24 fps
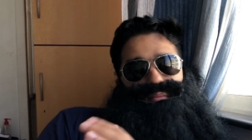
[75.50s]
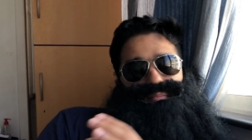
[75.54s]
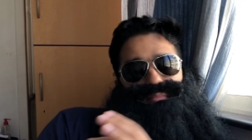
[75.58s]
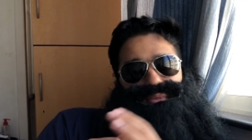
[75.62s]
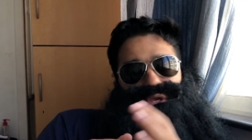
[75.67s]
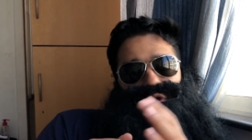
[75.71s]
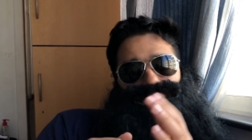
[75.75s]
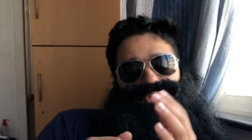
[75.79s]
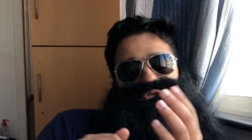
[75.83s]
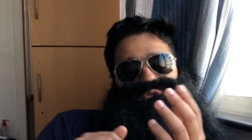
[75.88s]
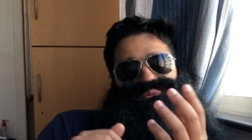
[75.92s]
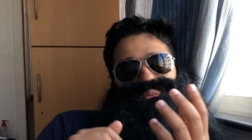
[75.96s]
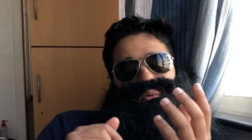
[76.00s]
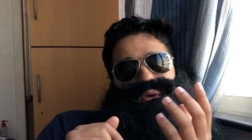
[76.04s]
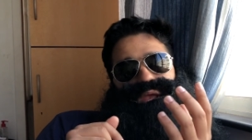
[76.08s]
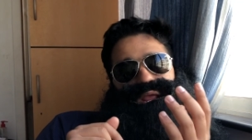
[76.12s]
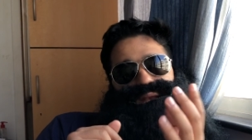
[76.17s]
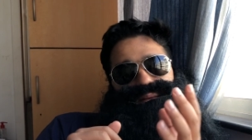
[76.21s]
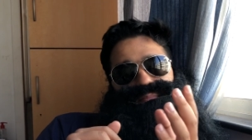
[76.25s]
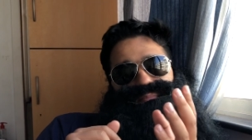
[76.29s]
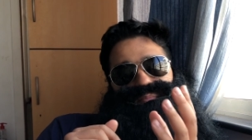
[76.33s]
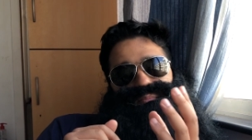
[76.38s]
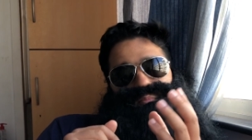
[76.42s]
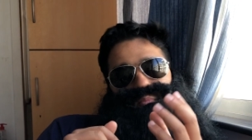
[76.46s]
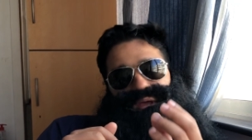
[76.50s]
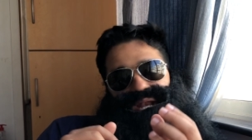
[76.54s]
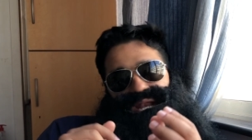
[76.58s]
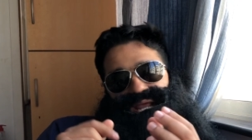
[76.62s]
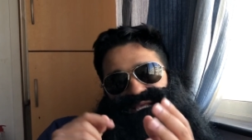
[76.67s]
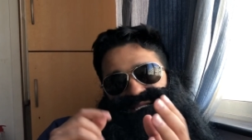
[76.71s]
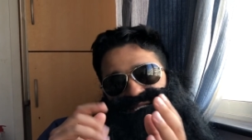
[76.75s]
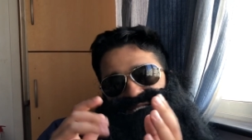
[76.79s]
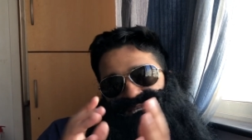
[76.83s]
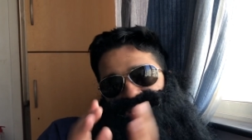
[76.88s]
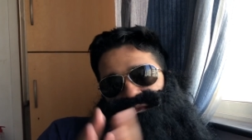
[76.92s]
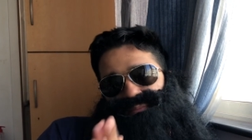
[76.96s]
Because when, when
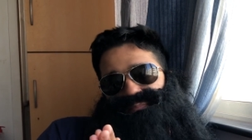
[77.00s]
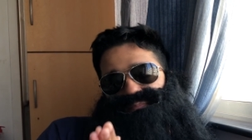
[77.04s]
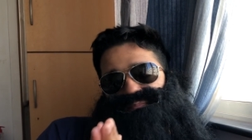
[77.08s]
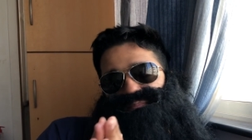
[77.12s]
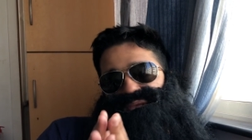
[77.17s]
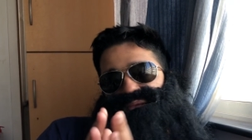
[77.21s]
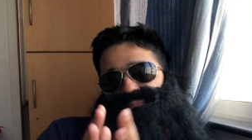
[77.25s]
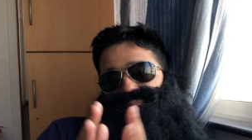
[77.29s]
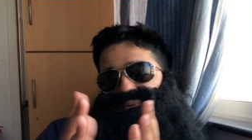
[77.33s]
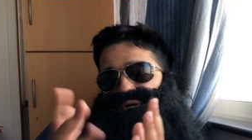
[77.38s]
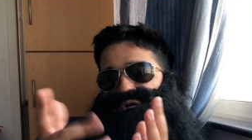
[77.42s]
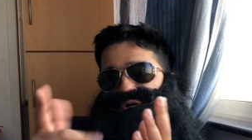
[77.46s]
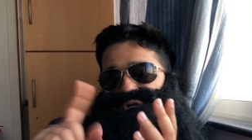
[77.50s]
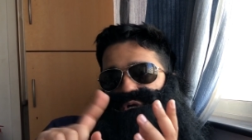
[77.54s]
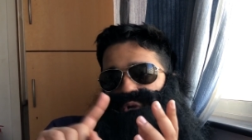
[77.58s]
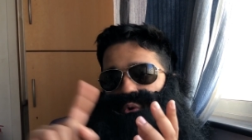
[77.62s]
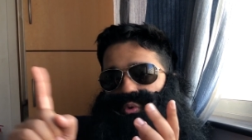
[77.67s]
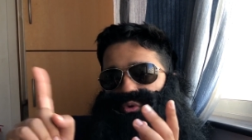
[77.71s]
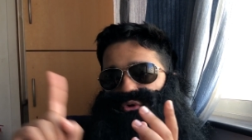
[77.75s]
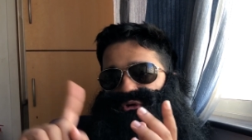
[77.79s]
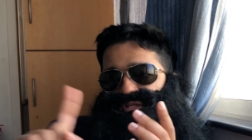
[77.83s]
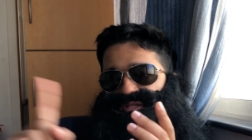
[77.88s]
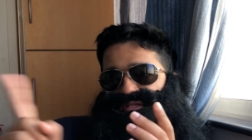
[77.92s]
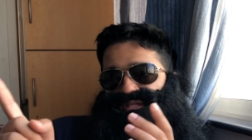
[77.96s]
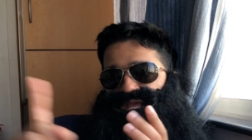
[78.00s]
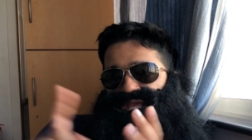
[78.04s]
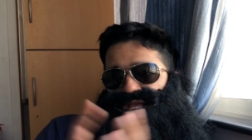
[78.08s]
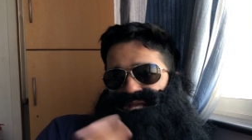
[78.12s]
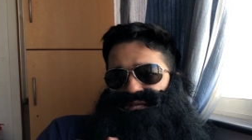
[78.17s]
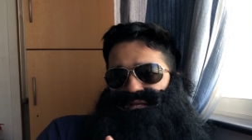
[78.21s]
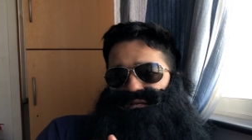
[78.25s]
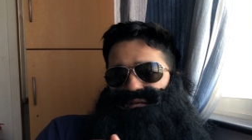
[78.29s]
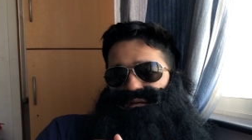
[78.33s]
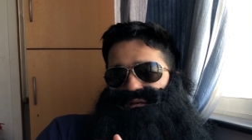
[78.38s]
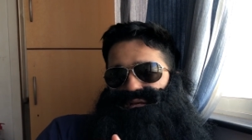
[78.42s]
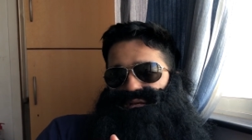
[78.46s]
I say people don't
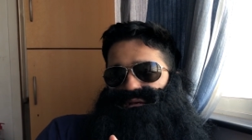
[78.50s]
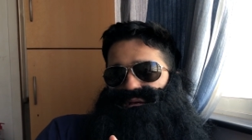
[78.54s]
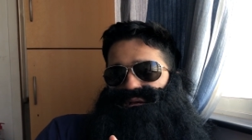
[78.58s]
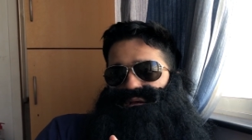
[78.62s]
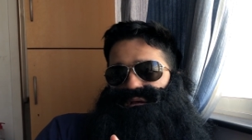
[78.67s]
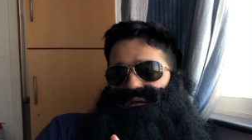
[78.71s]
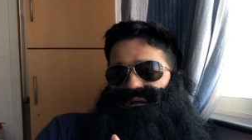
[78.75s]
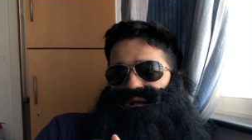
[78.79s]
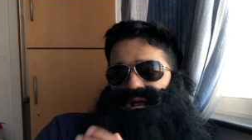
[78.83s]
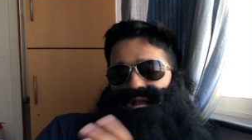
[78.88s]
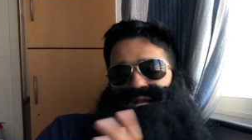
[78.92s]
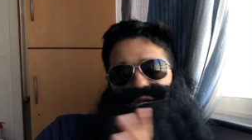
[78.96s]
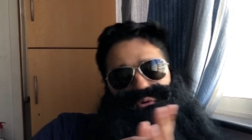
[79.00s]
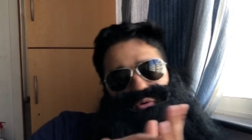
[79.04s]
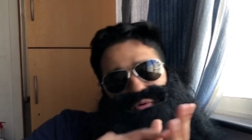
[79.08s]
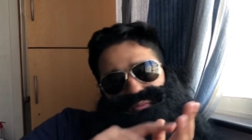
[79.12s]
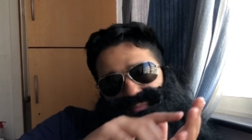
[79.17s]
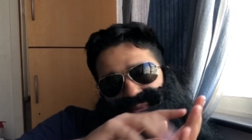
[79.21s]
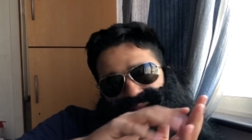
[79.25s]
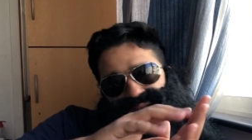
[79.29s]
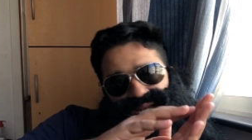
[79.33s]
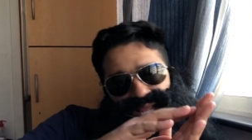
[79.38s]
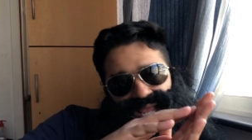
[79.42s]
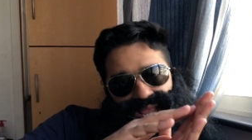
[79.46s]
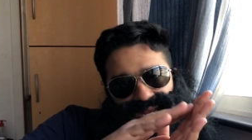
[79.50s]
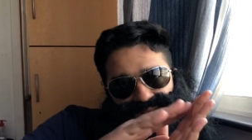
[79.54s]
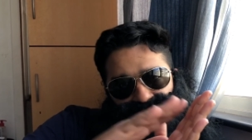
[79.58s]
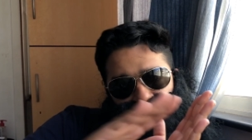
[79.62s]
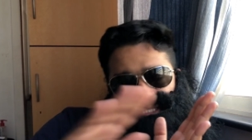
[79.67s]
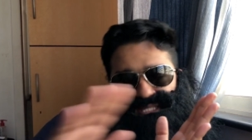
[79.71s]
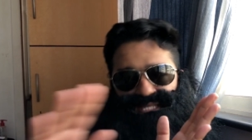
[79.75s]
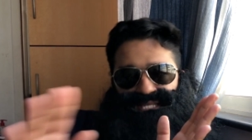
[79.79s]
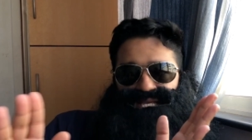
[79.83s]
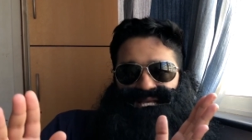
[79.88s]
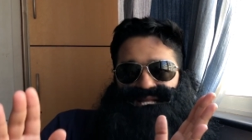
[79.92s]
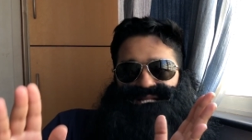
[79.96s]
think, I don't mean
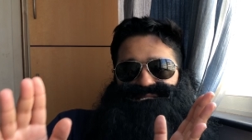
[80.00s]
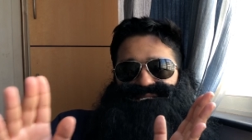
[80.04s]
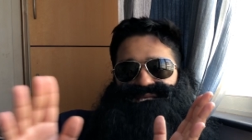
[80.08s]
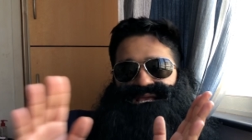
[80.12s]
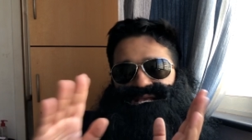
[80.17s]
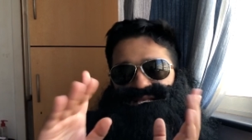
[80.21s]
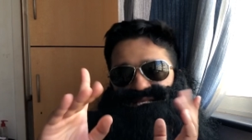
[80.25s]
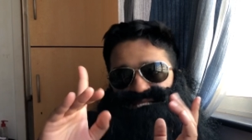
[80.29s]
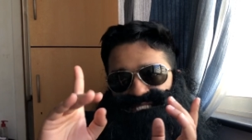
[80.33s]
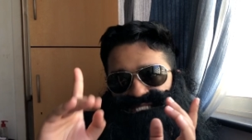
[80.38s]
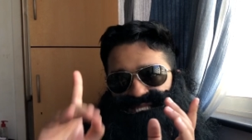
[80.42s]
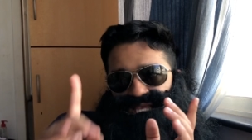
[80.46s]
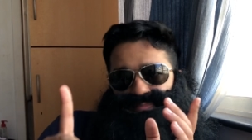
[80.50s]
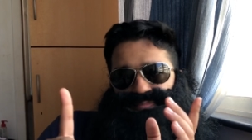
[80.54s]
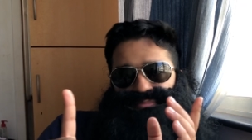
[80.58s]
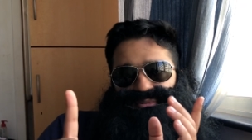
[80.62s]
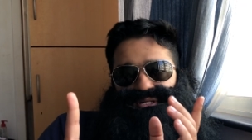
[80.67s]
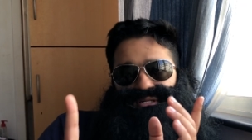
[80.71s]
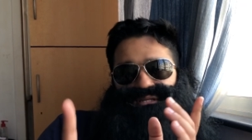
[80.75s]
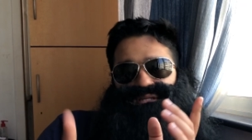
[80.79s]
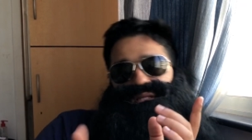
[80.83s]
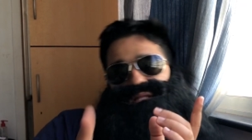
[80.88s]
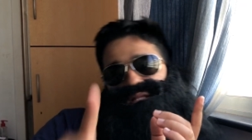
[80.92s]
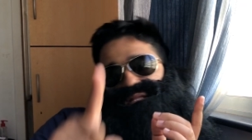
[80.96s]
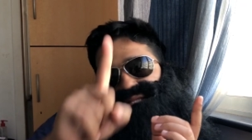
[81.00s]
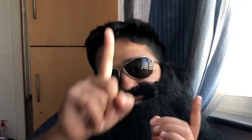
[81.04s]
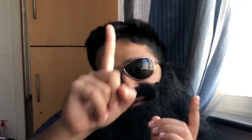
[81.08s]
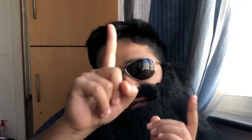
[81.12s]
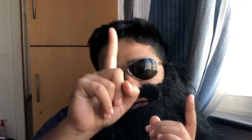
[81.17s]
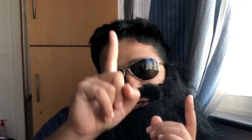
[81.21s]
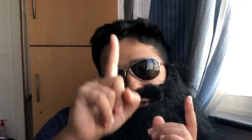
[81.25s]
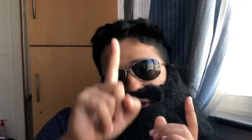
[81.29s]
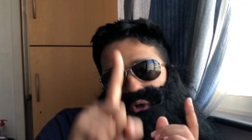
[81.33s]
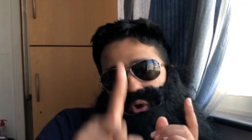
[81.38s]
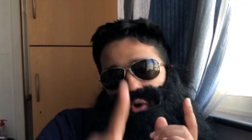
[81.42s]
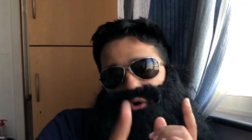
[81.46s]
anything else except they
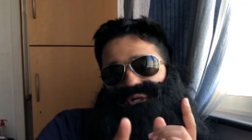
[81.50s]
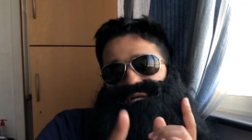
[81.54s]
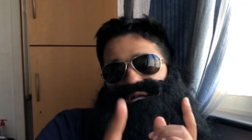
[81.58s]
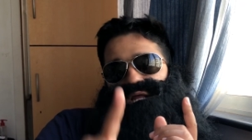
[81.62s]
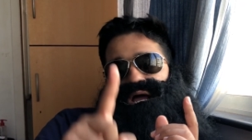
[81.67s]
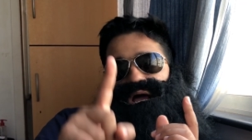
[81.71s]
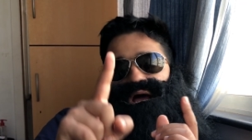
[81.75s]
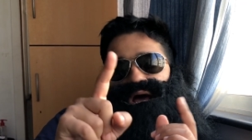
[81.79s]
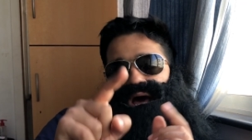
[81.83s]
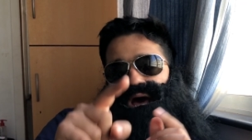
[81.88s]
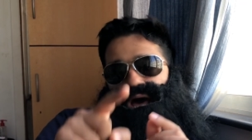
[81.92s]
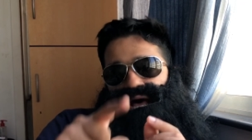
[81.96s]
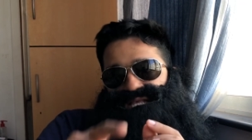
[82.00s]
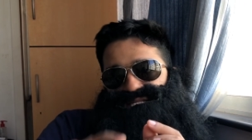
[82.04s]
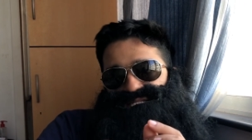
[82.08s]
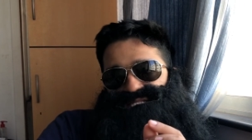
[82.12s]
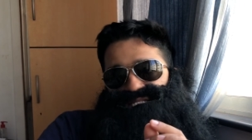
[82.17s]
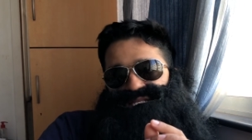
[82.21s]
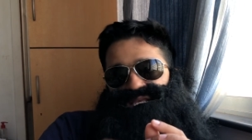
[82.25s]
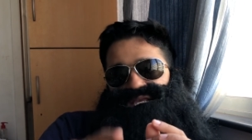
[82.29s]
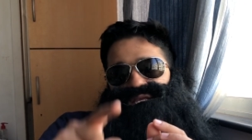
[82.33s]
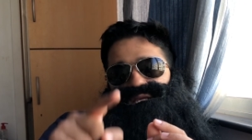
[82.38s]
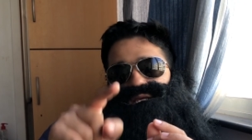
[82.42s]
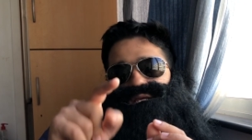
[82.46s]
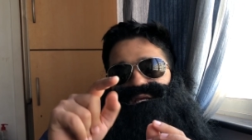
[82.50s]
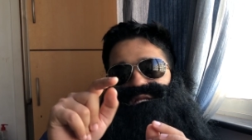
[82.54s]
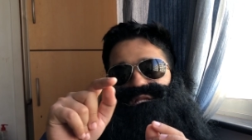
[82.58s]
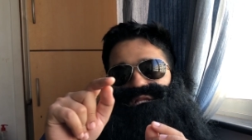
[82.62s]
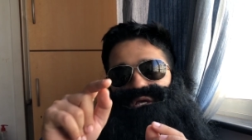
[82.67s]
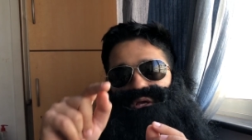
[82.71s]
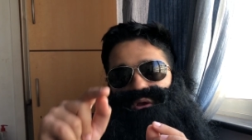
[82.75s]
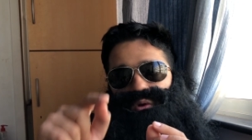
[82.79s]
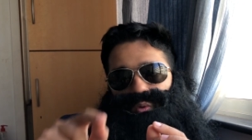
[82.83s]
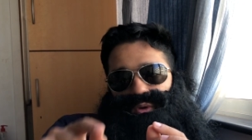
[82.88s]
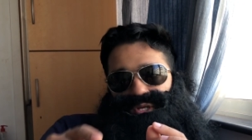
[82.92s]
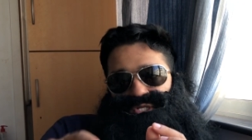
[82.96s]
are not asking
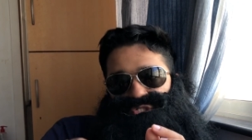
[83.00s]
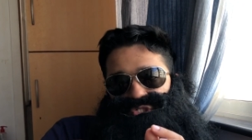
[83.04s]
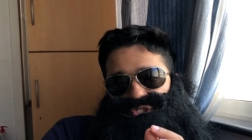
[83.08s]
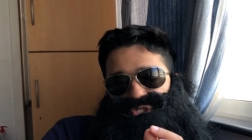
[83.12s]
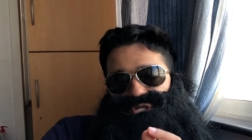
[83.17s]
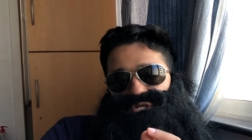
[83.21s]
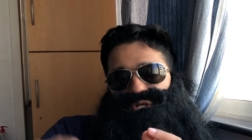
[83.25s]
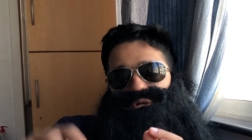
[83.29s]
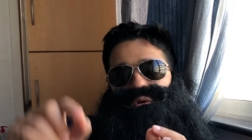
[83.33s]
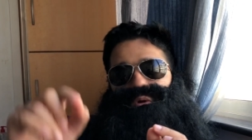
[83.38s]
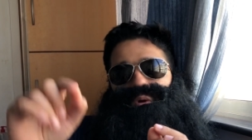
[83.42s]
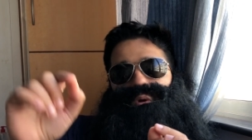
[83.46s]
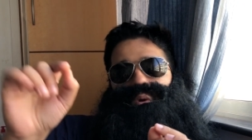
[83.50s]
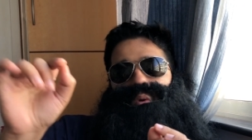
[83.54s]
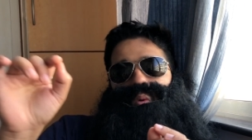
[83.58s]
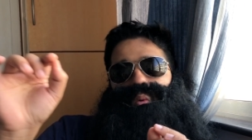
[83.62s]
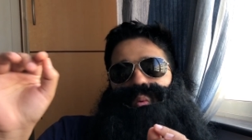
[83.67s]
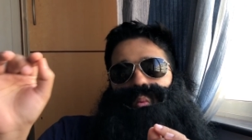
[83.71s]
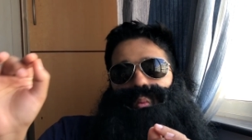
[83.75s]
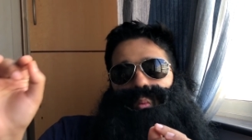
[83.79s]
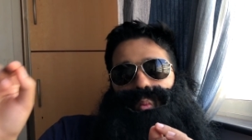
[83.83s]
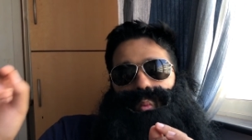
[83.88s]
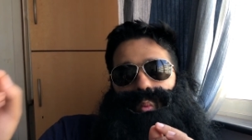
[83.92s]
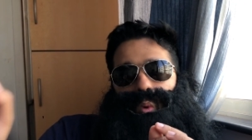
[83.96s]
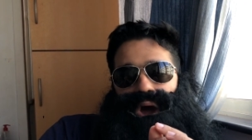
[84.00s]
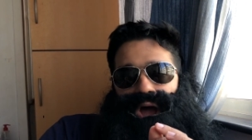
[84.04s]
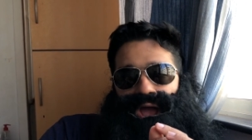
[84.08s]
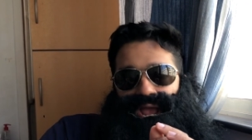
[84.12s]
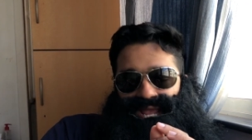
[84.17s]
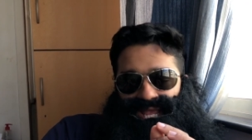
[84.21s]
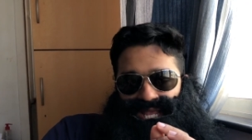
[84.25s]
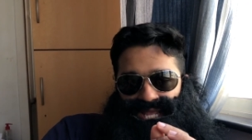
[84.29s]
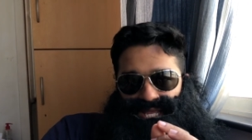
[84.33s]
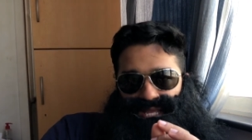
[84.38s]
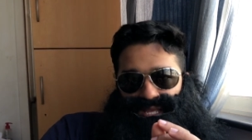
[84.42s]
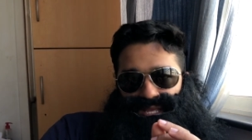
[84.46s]
the question
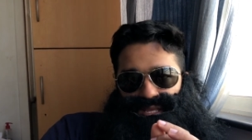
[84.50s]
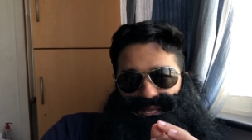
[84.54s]
why.